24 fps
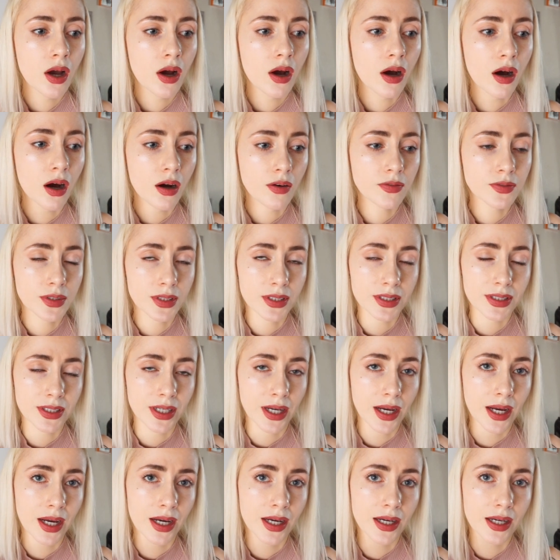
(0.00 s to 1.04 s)
Often
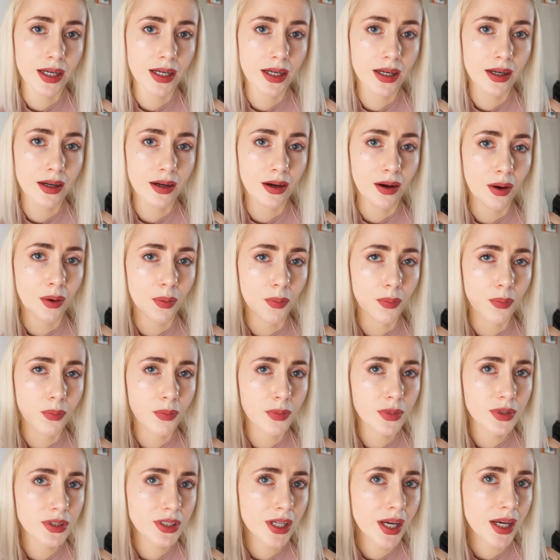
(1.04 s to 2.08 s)
they
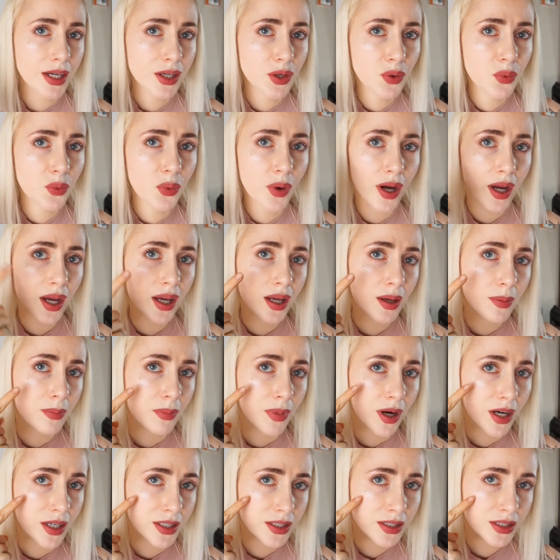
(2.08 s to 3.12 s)
take away
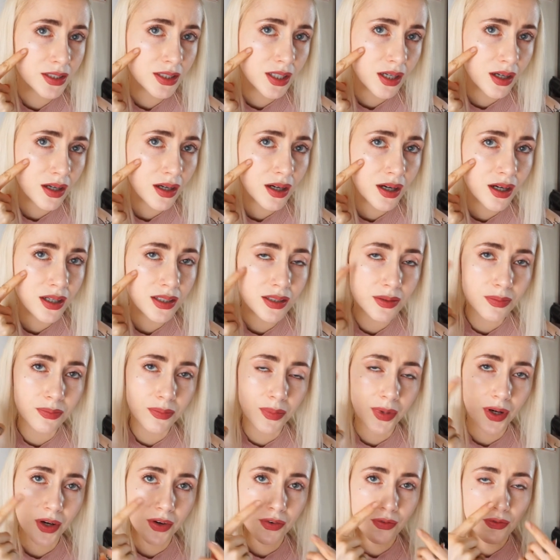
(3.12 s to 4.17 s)
my dot,
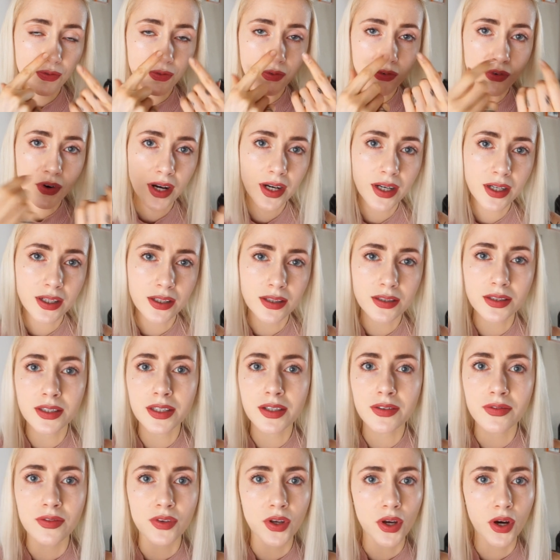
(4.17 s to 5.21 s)
my freckles,
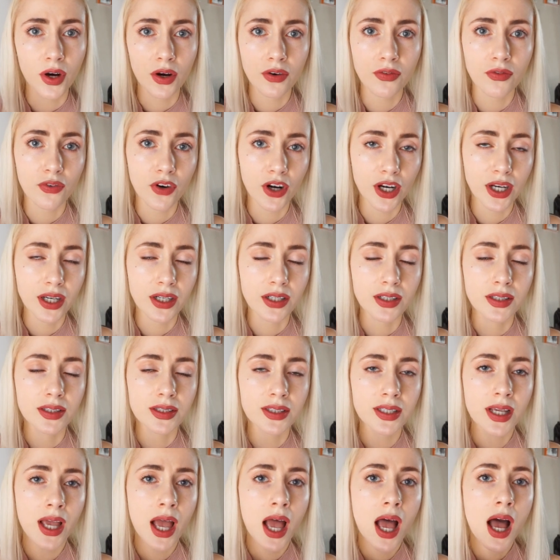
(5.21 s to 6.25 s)
if there are freckles,
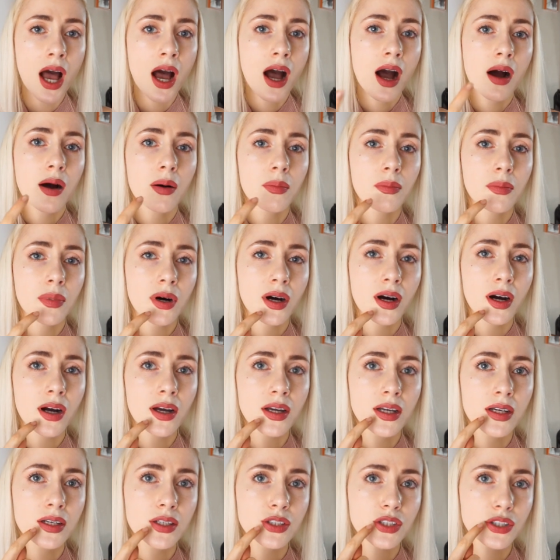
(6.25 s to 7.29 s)

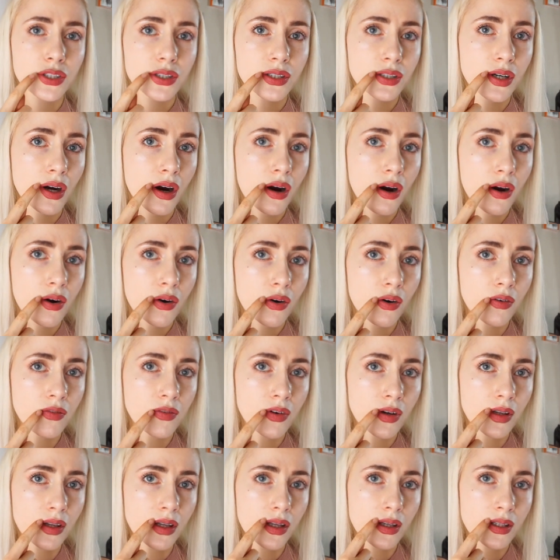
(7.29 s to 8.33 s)
my scar
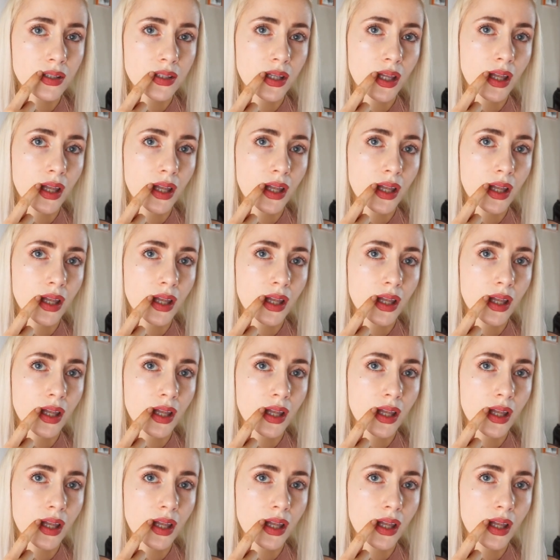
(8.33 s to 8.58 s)
over the